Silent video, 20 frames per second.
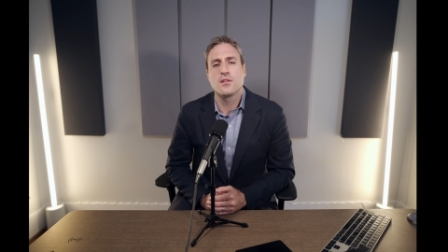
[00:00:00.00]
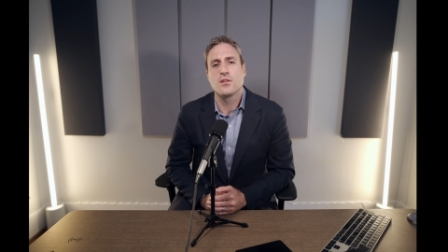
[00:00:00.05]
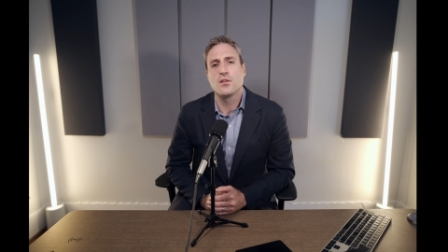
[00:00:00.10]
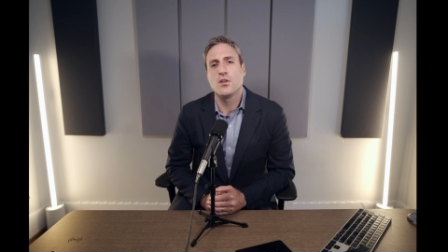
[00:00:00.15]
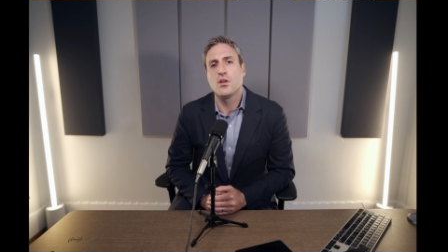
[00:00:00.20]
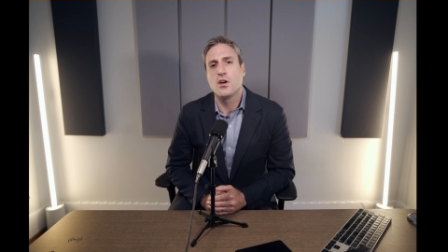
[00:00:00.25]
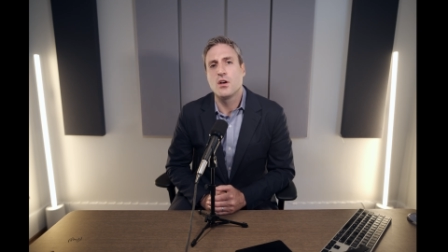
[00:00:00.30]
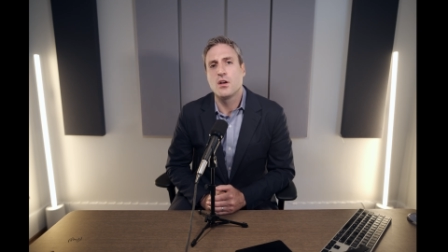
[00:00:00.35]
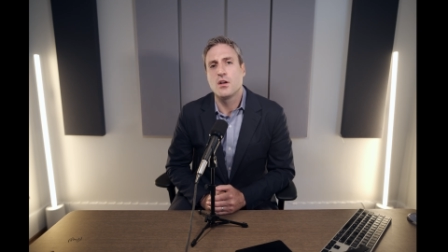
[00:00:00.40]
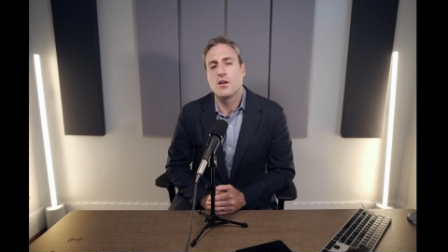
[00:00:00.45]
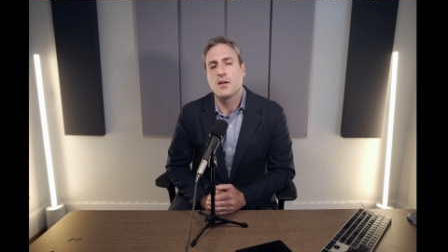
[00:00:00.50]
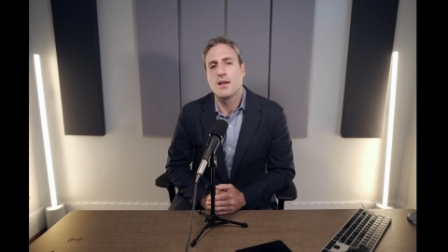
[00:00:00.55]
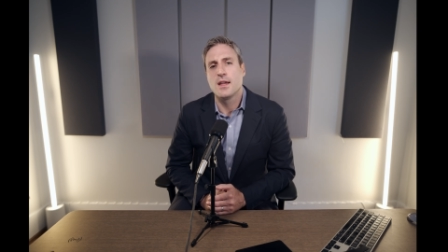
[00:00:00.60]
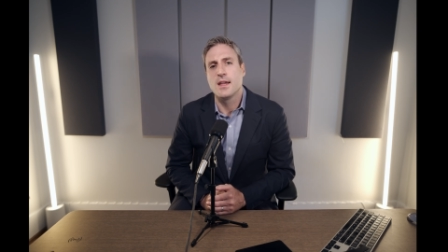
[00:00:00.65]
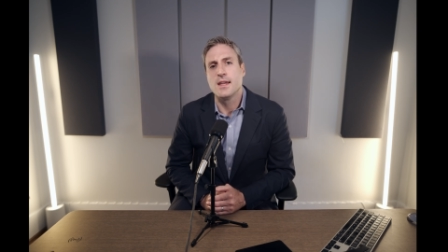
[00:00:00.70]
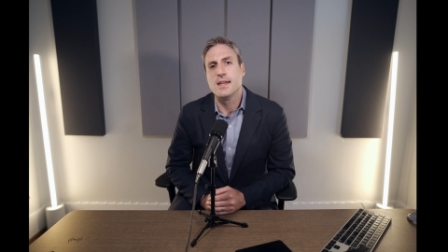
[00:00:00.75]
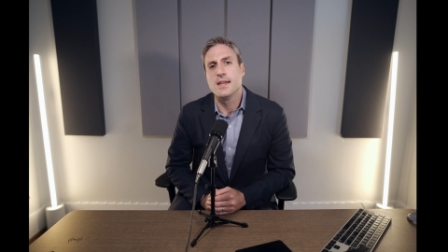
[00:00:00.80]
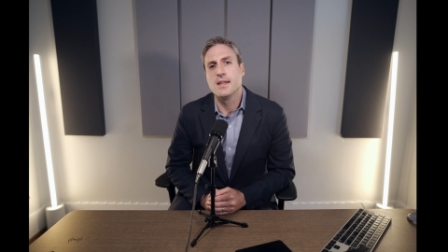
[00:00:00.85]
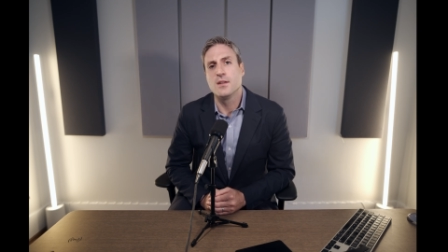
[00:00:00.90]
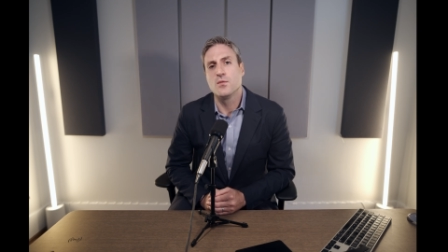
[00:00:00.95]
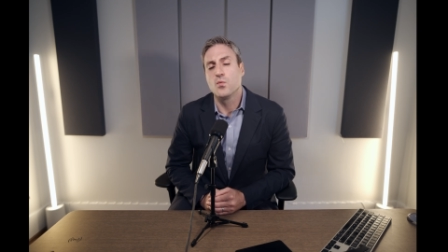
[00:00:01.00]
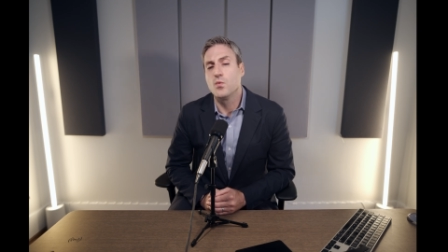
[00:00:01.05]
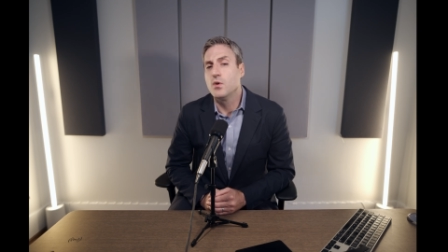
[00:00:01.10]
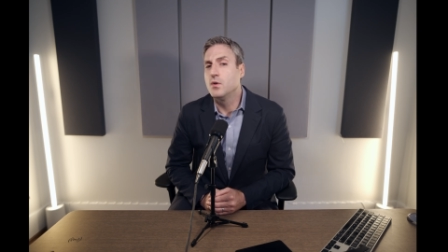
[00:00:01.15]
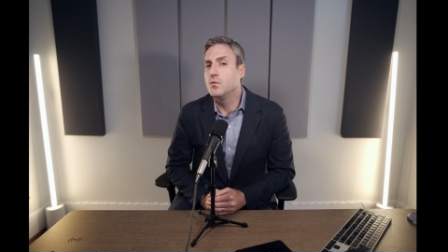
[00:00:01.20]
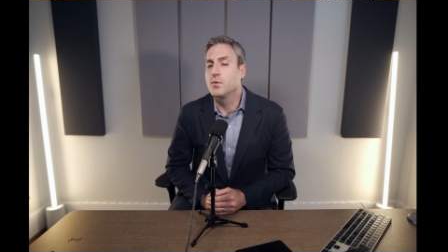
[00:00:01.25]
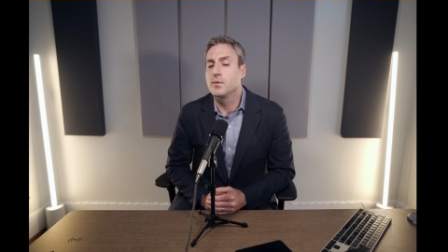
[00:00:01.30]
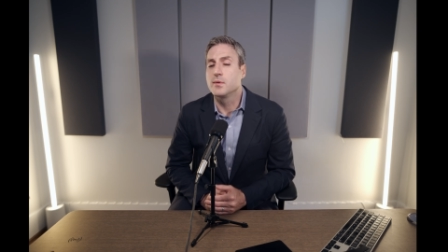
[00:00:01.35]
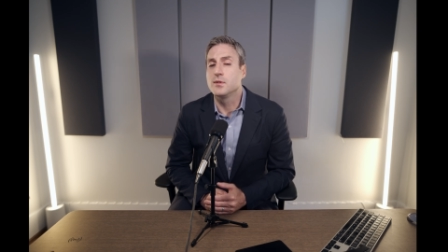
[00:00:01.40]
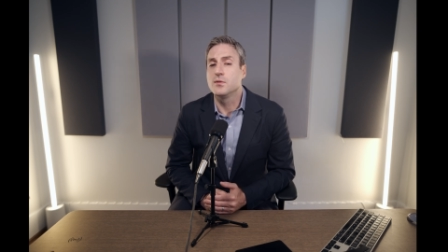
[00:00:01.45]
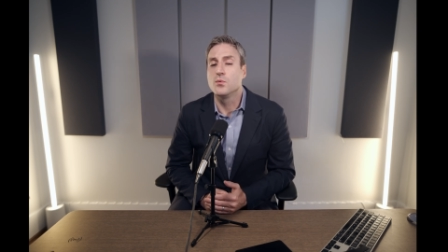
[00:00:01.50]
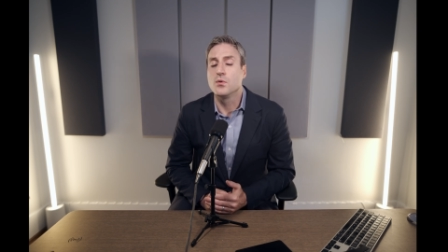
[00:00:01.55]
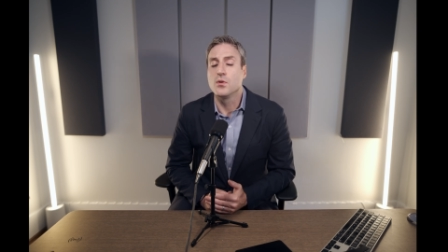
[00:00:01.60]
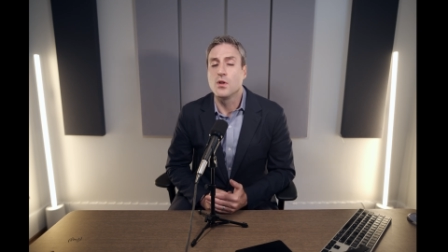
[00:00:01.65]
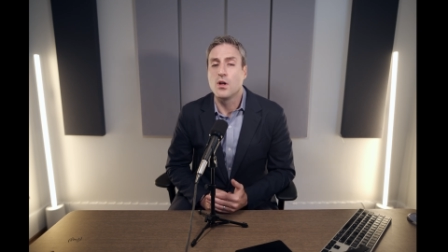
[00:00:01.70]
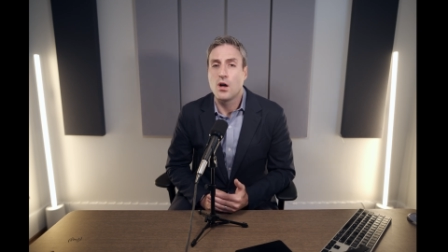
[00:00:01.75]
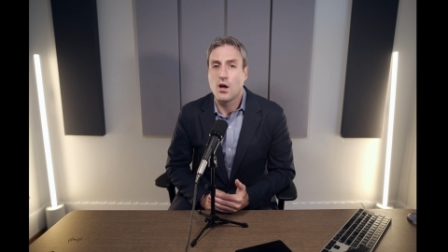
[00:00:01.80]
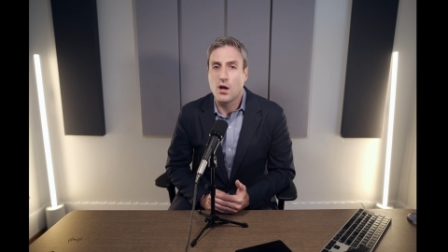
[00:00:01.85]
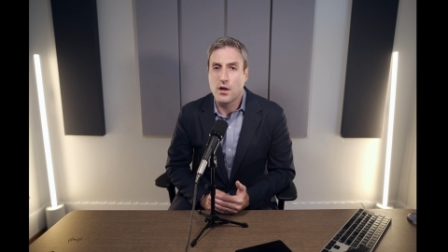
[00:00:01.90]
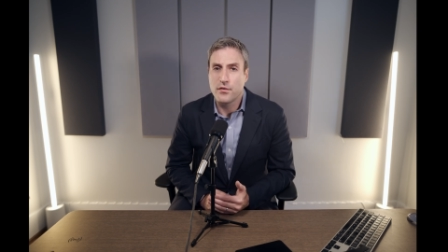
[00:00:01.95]
law and one where you
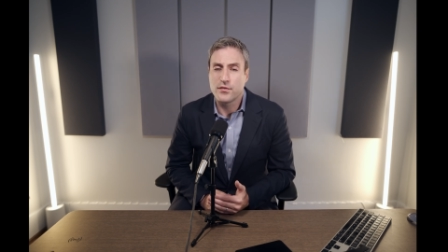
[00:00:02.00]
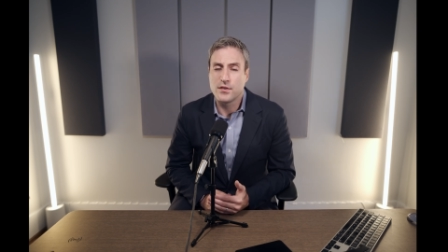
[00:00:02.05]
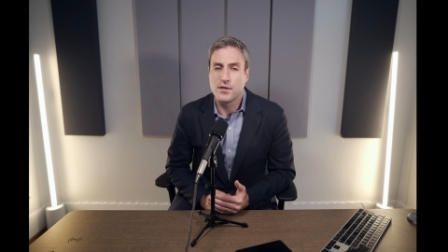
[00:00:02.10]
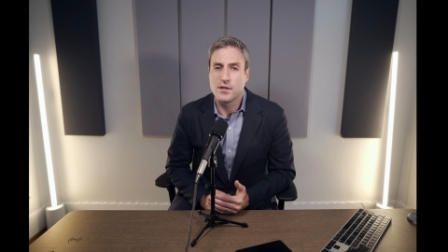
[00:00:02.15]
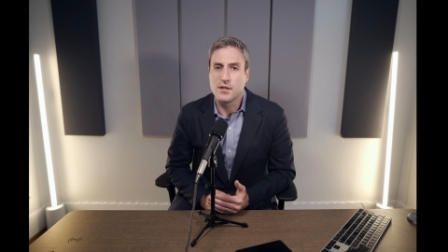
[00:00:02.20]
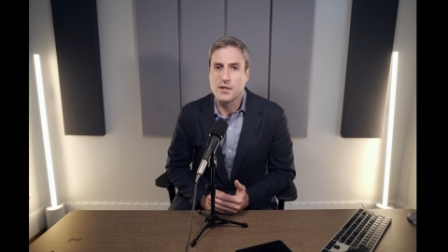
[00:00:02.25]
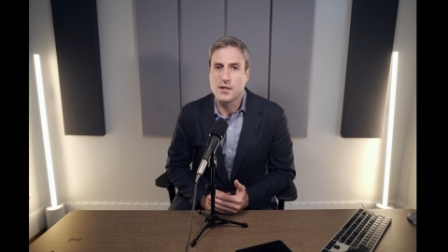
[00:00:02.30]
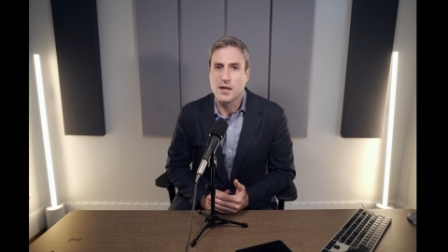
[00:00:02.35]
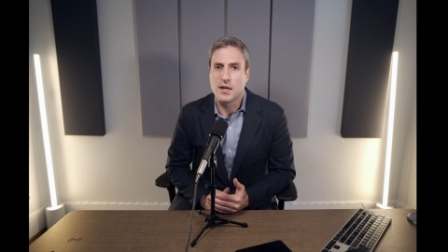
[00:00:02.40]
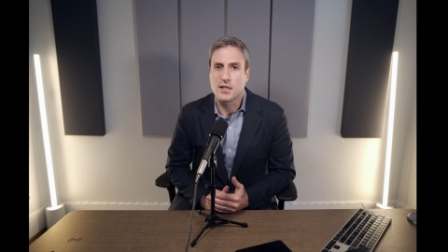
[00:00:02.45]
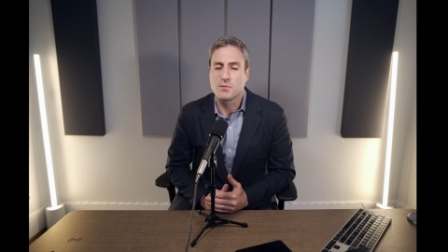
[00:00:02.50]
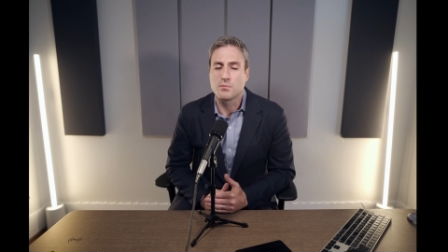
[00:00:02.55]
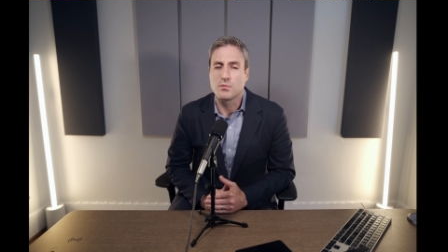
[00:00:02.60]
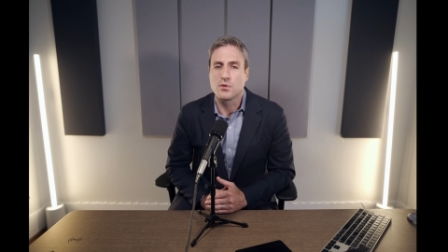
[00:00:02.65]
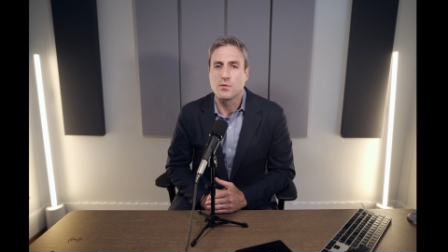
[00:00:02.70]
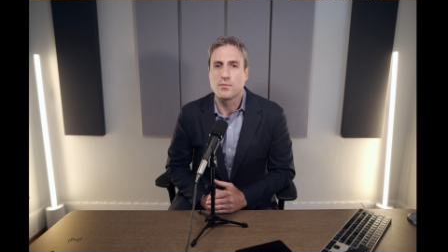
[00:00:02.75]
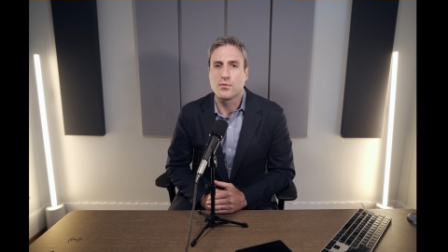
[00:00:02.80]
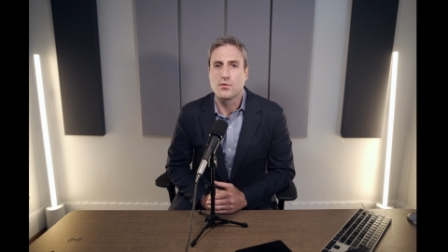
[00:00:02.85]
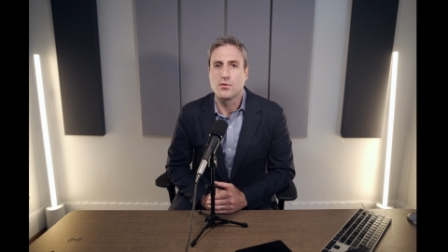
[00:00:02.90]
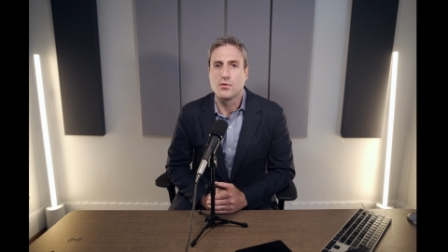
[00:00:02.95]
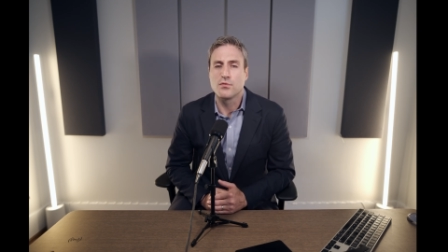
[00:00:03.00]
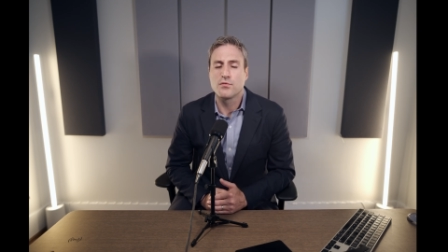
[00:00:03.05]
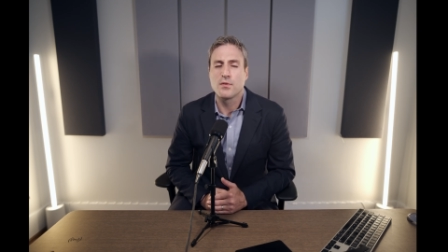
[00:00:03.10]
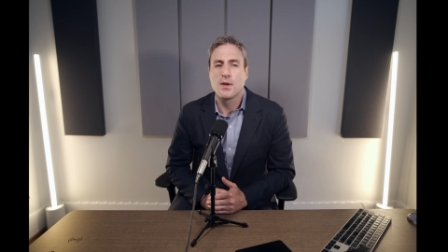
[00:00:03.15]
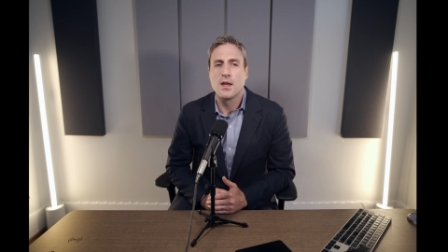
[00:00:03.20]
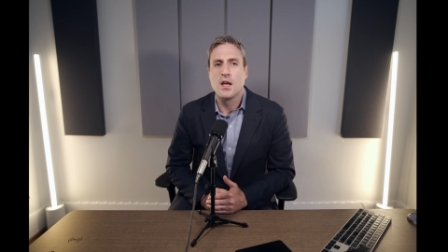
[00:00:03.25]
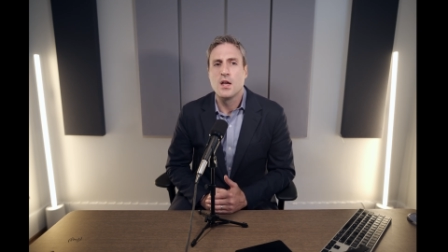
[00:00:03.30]
will often need expert proof.